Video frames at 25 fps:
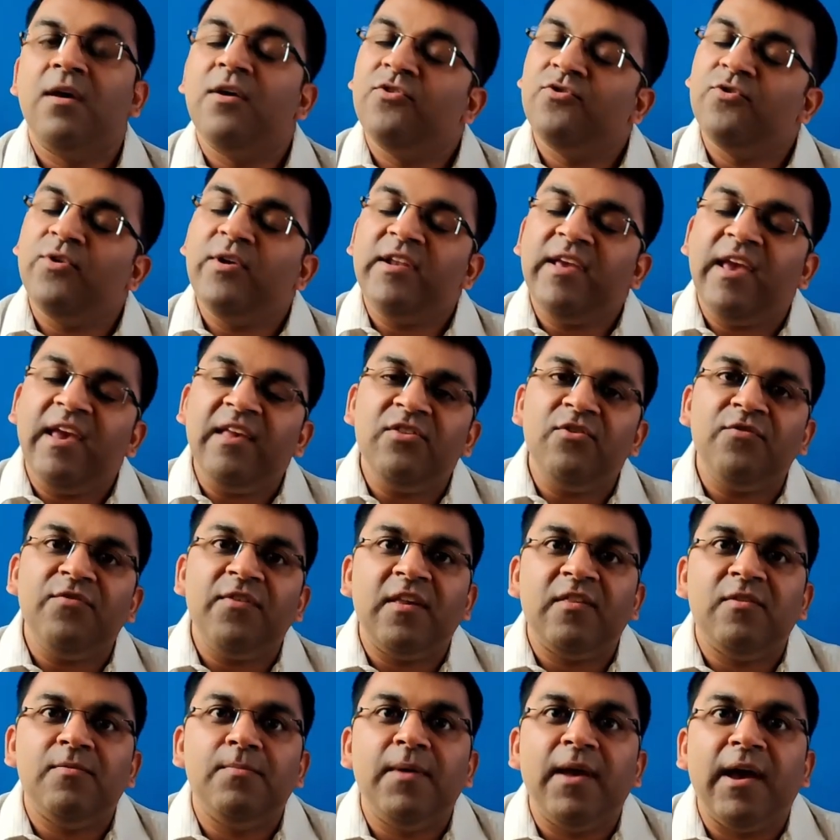So in case of
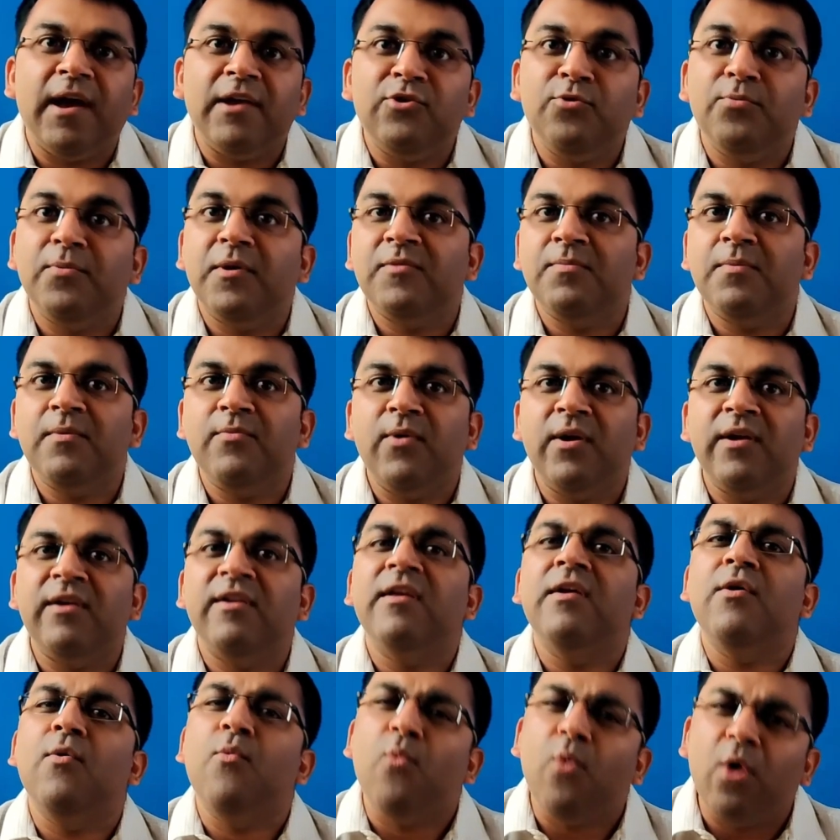SBI, you must be
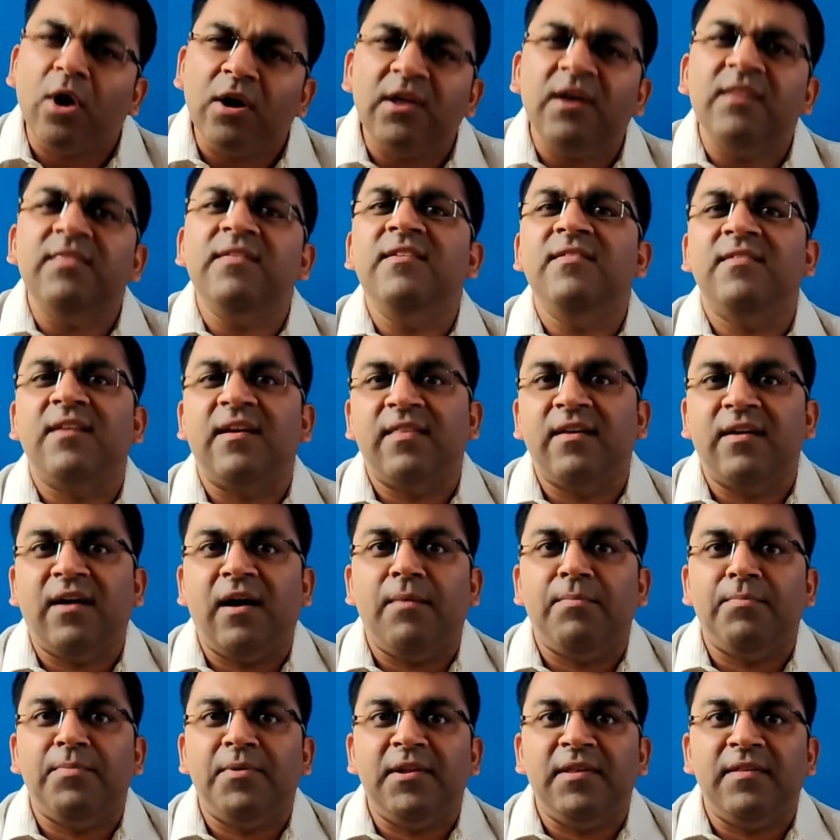wondering, what are these other
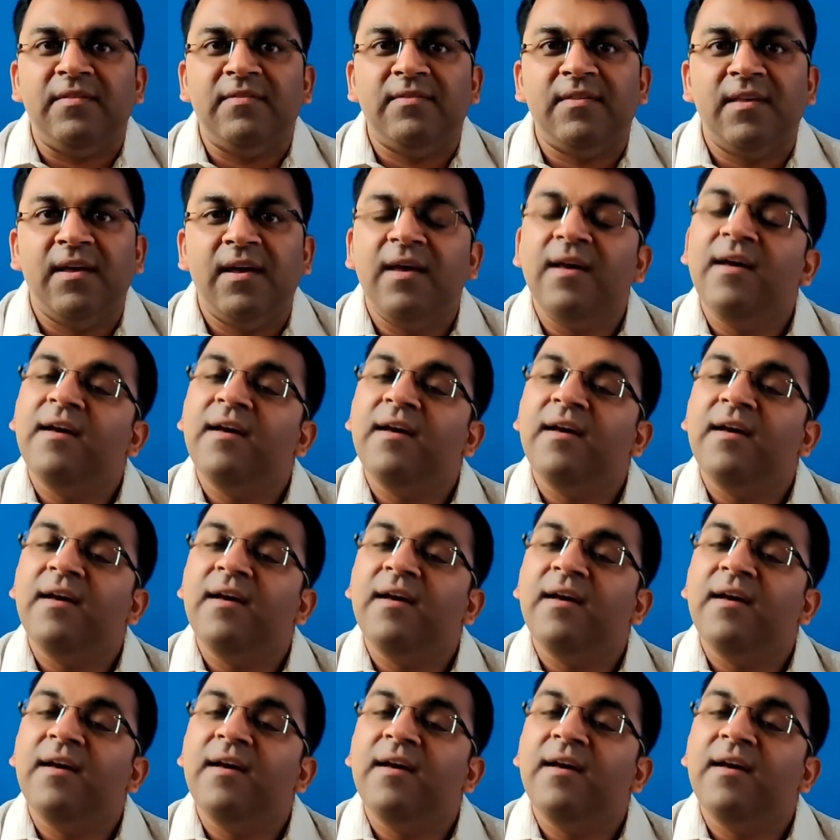companies?